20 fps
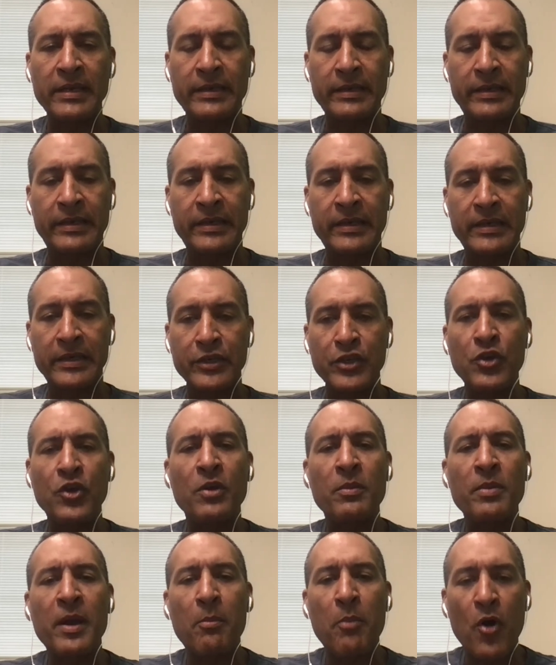
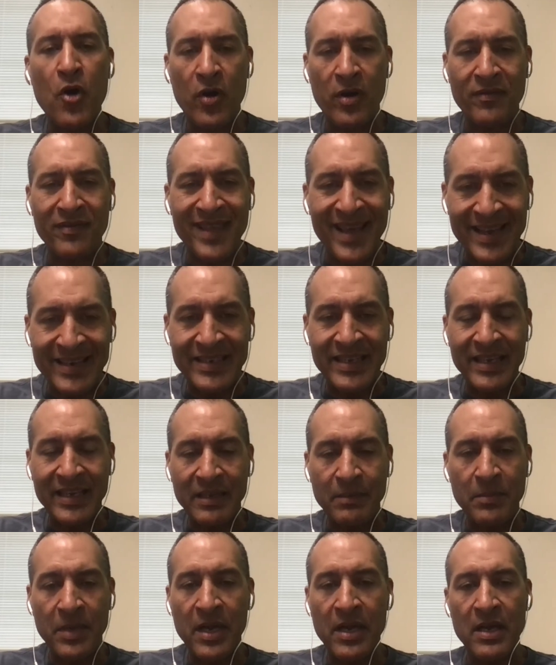a part of that
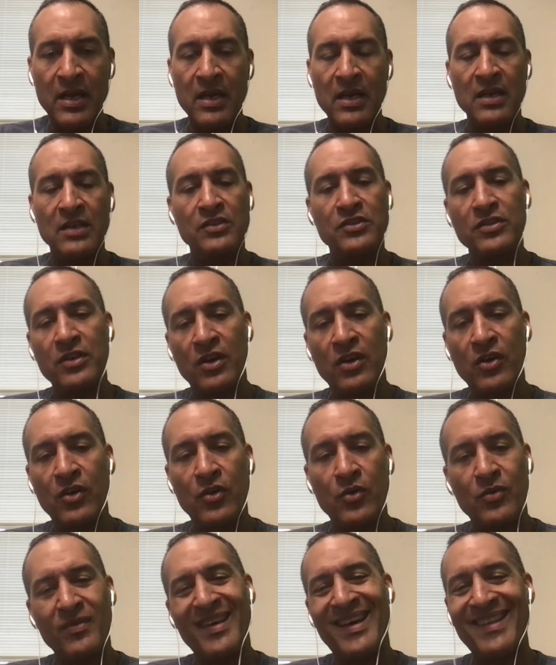team.
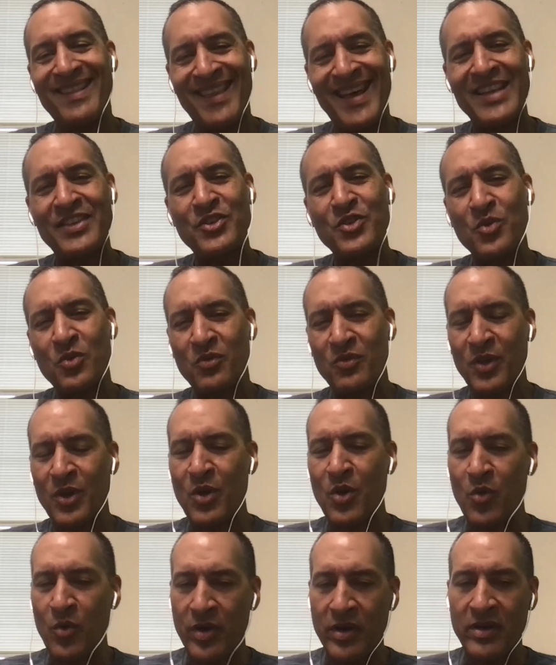So that's sort of the
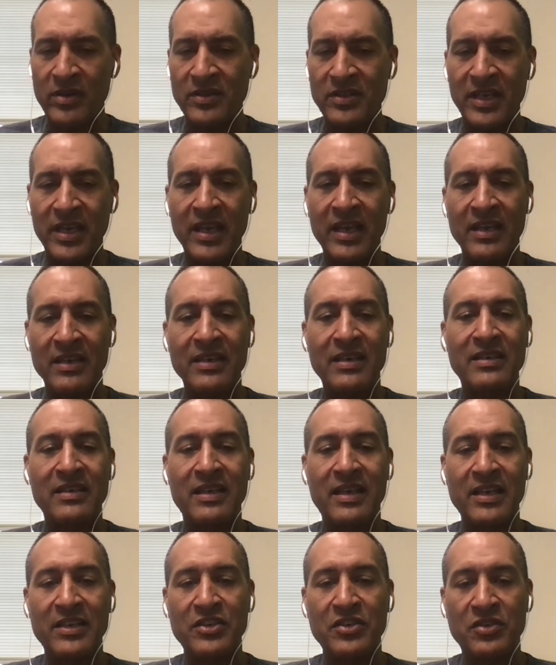goal here, is again to
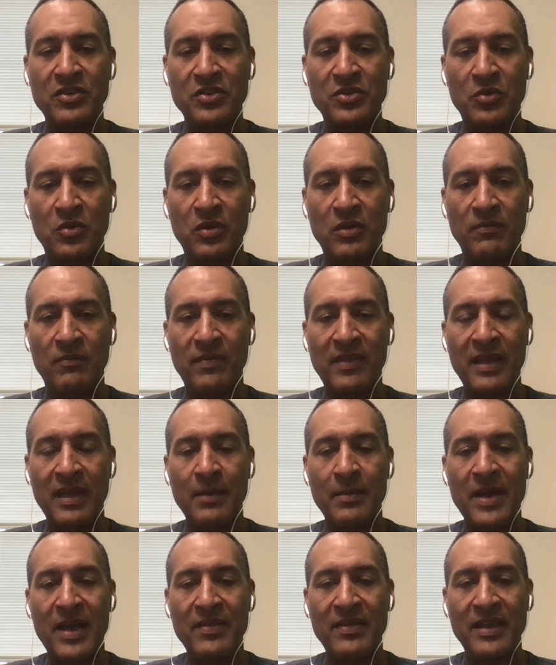get you to sort of think
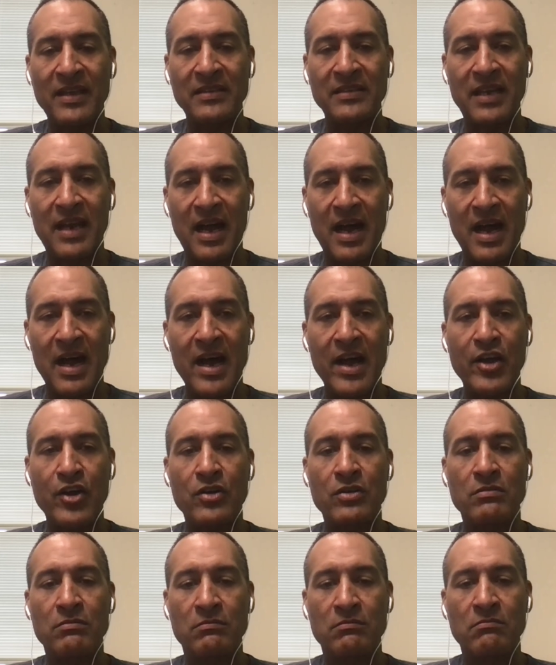about things at a higher